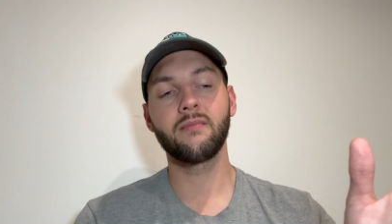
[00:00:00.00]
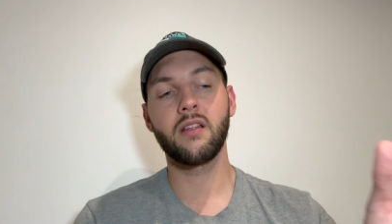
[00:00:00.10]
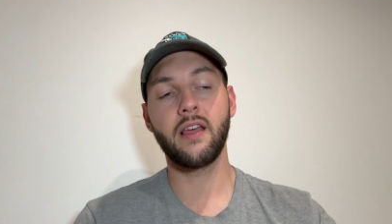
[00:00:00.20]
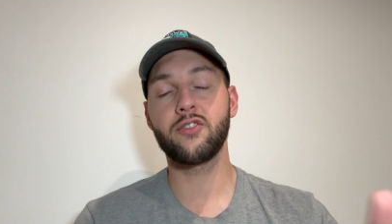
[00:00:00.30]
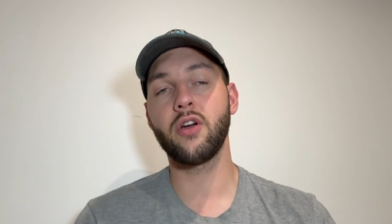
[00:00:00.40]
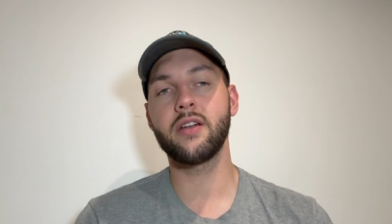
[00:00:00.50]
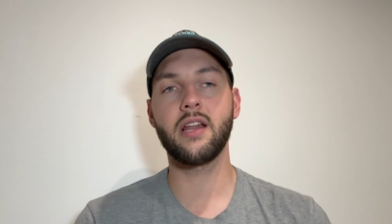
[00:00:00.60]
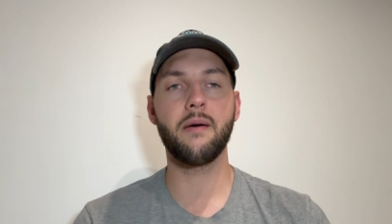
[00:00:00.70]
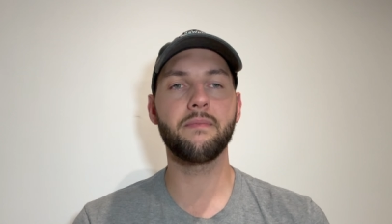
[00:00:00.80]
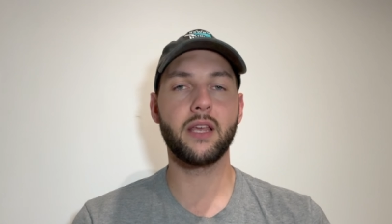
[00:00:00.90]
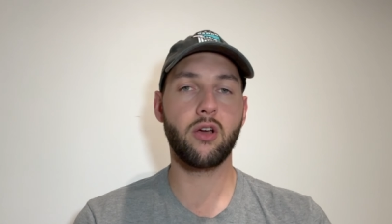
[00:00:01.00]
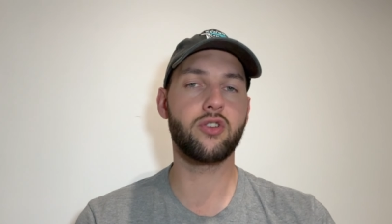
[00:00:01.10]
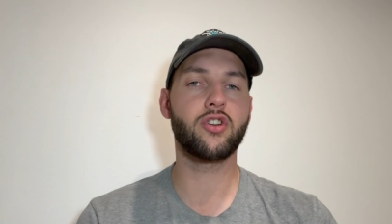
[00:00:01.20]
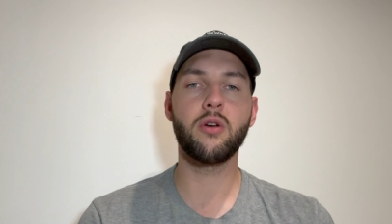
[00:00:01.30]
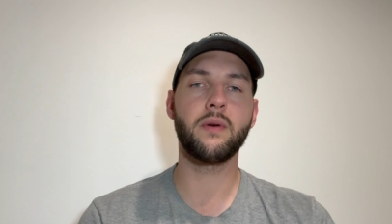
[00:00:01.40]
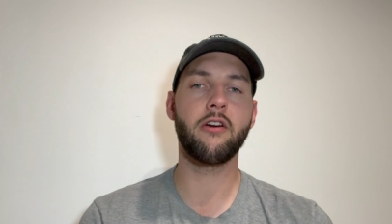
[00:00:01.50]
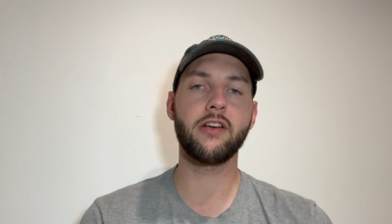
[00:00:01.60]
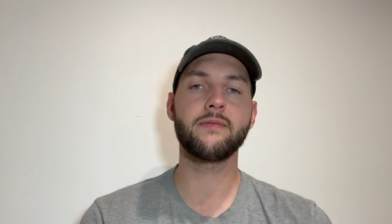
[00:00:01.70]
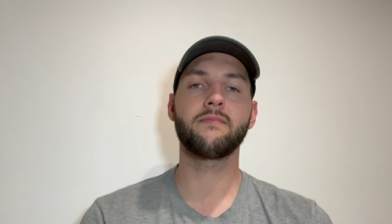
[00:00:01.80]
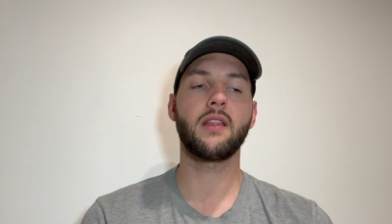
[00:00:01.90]
they traded up. They got Joe
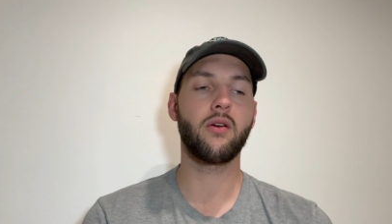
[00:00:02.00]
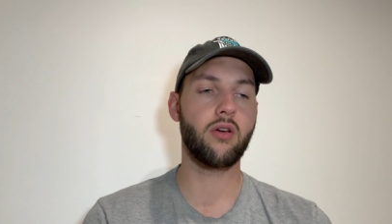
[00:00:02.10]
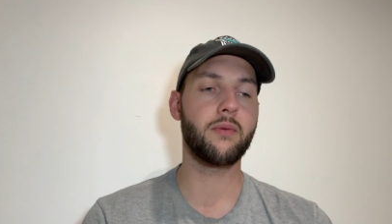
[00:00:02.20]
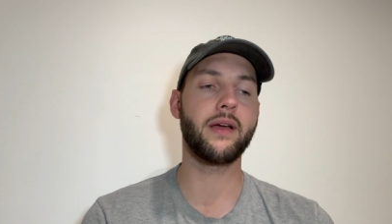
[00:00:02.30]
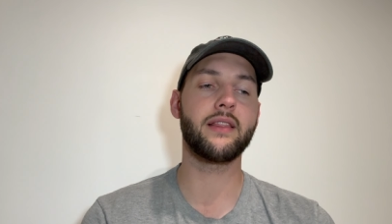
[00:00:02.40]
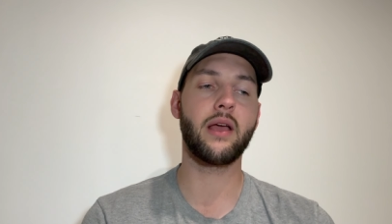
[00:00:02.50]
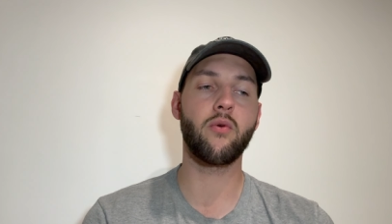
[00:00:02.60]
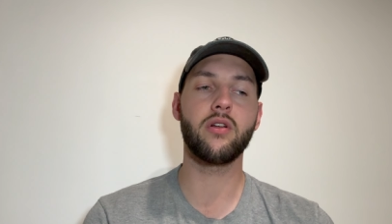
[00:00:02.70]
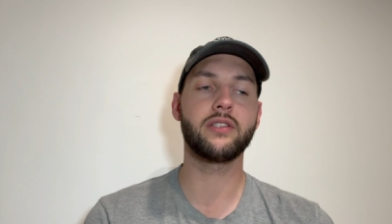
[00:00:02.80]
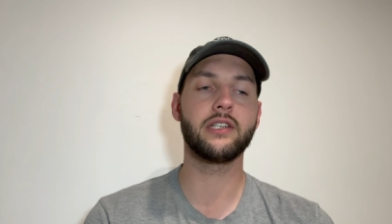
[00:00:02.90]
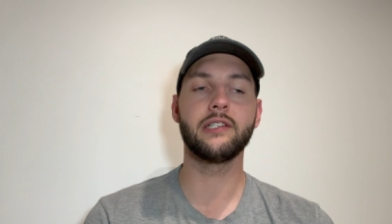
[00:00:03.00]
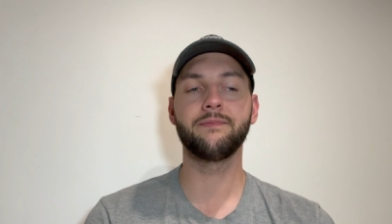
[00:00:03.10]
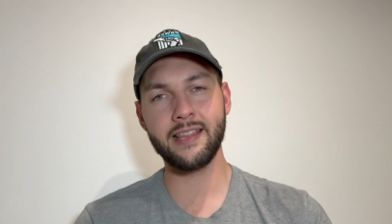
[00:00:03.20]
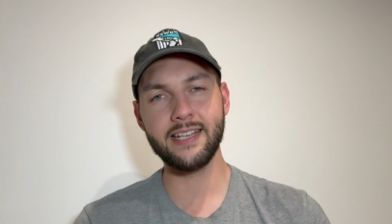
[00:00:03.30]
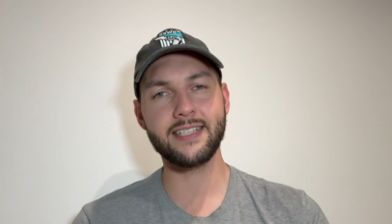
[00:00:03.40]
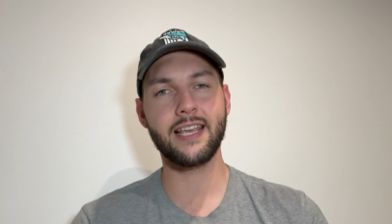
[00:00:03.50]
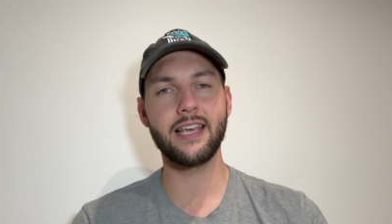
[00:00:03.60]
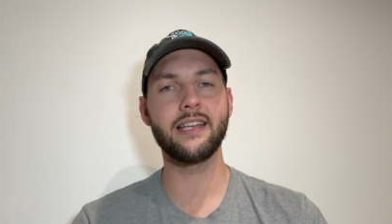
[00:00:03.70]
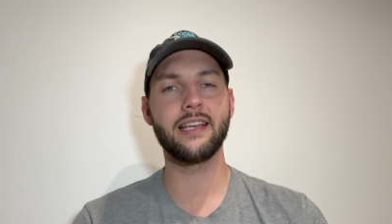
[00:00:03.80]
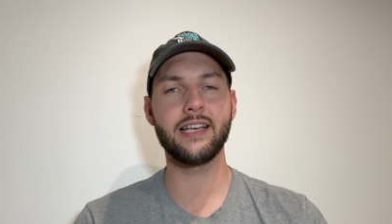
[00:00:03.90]
Berry. They got the man they wanted. And this
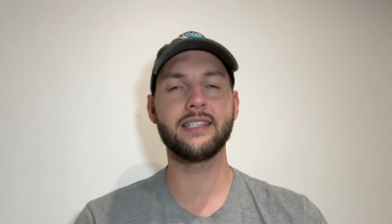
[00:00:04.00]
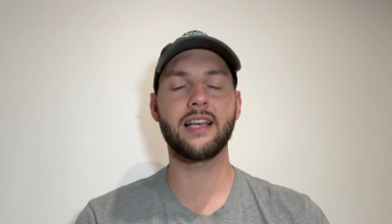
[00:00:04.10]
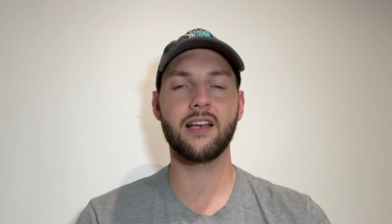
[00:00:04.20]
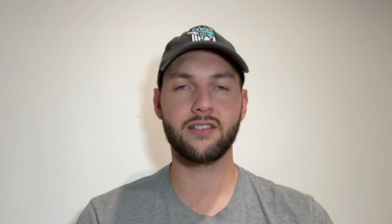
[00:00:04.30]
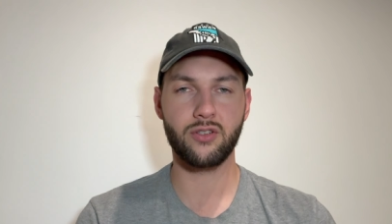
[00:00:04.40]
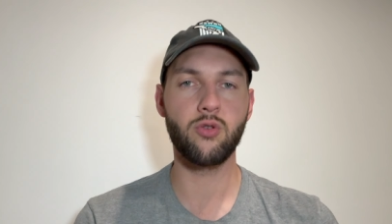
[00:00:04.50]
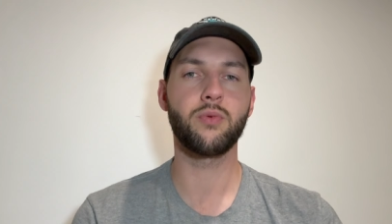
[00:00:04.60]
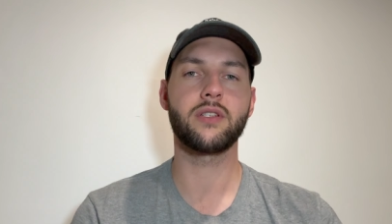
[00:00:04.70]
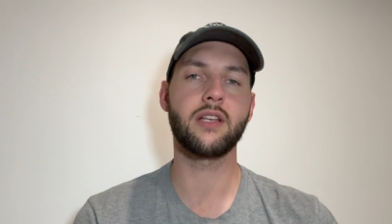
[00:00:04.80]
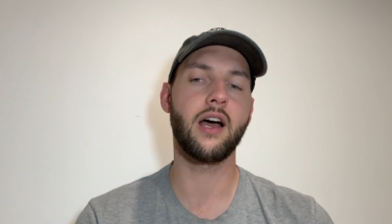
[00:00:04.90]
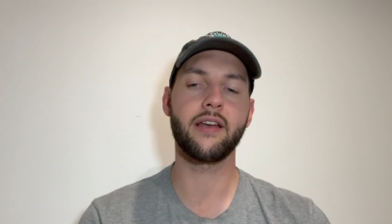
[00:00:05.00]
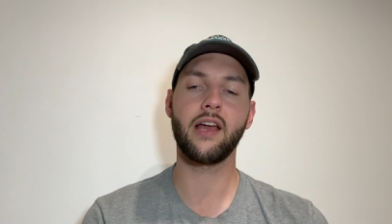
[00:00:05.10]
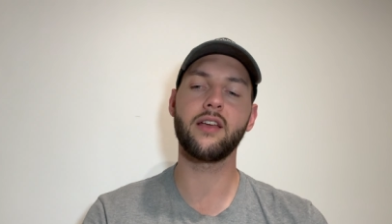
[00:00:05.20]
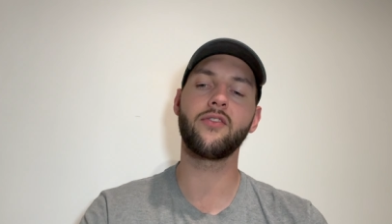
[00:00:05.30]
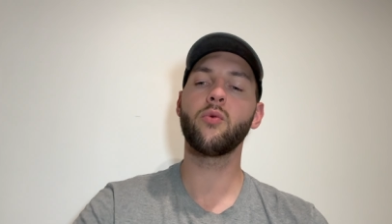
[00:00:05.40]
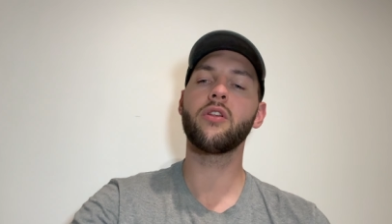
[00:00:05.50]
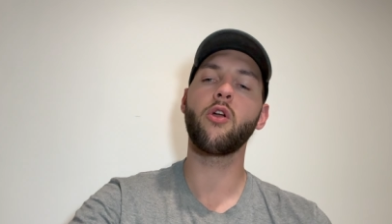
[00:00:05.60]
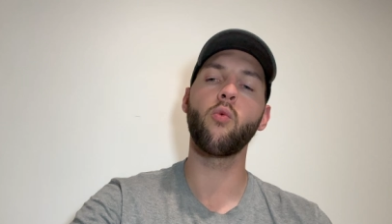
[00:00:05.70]
kid is a superstar. Now, if you want to know